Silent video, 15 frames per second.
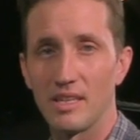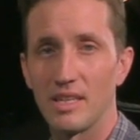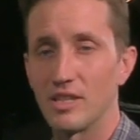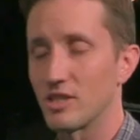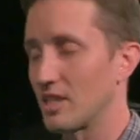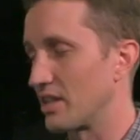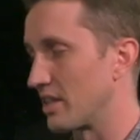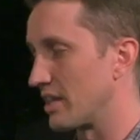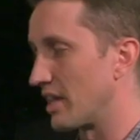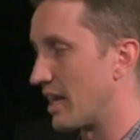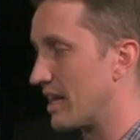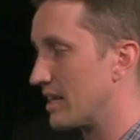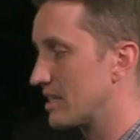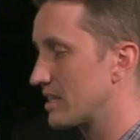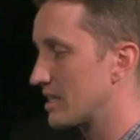into the
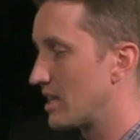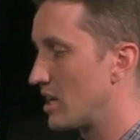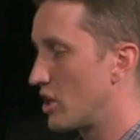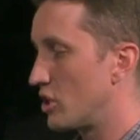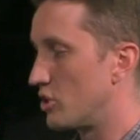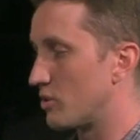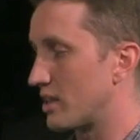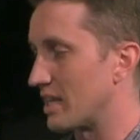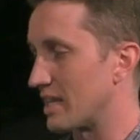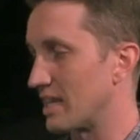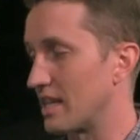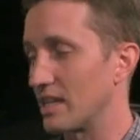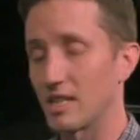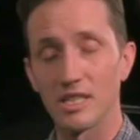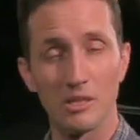lens, you can
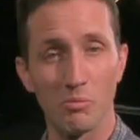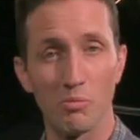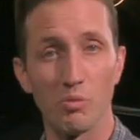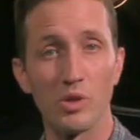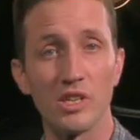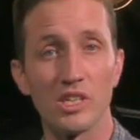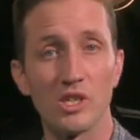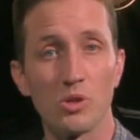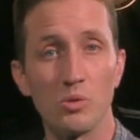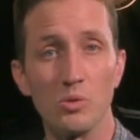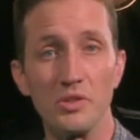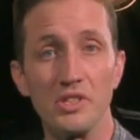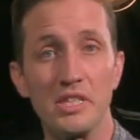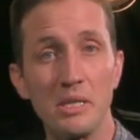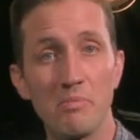get some really
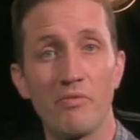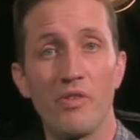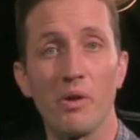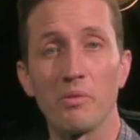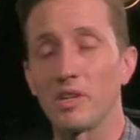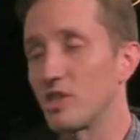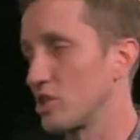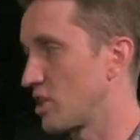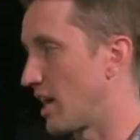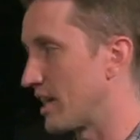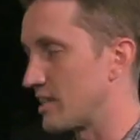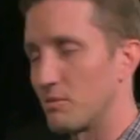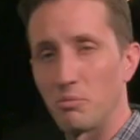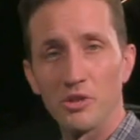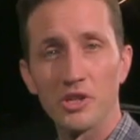cool deep focus
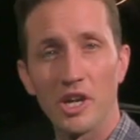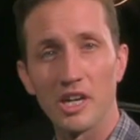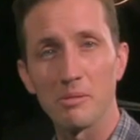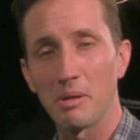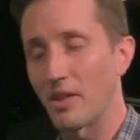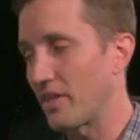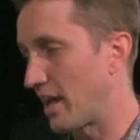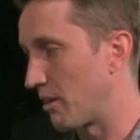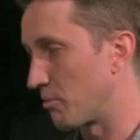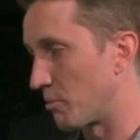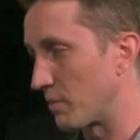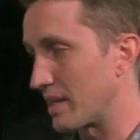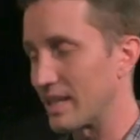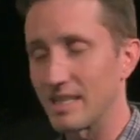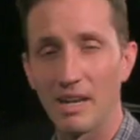shots, and we'll talk about that
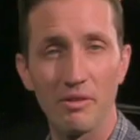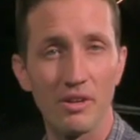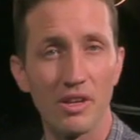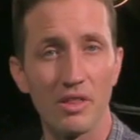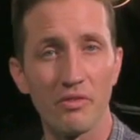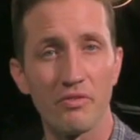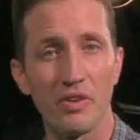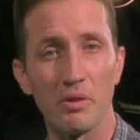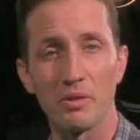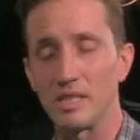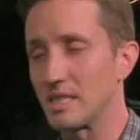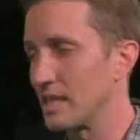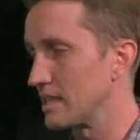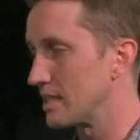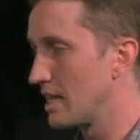when we get down into the
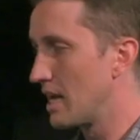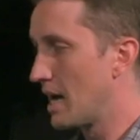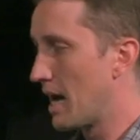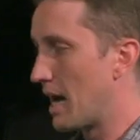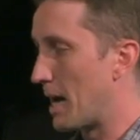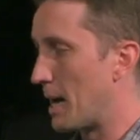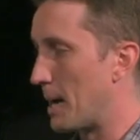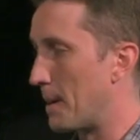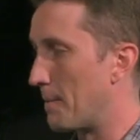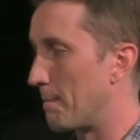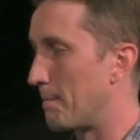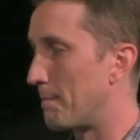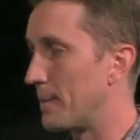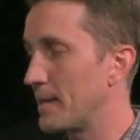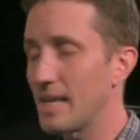focuses.
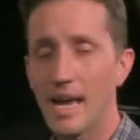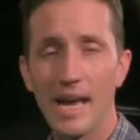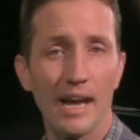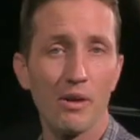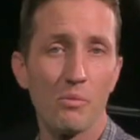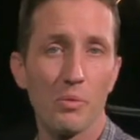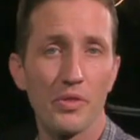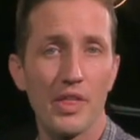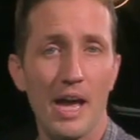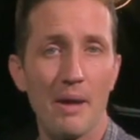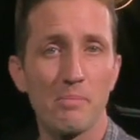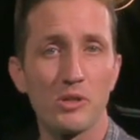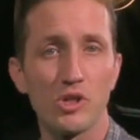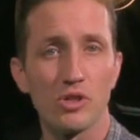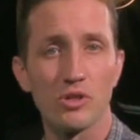Um, but yeah, with
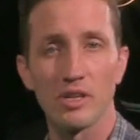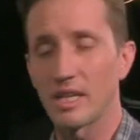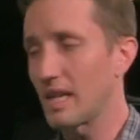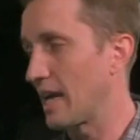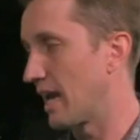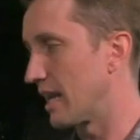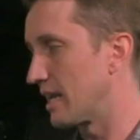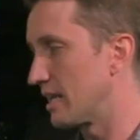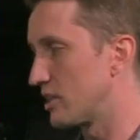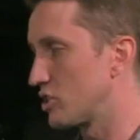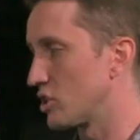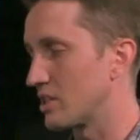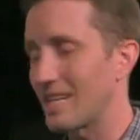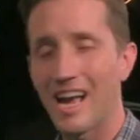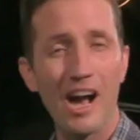aperture again, it's
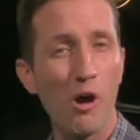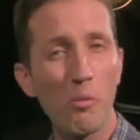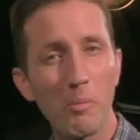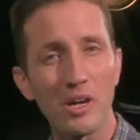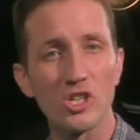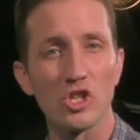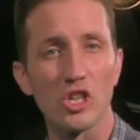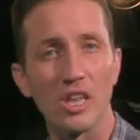just how much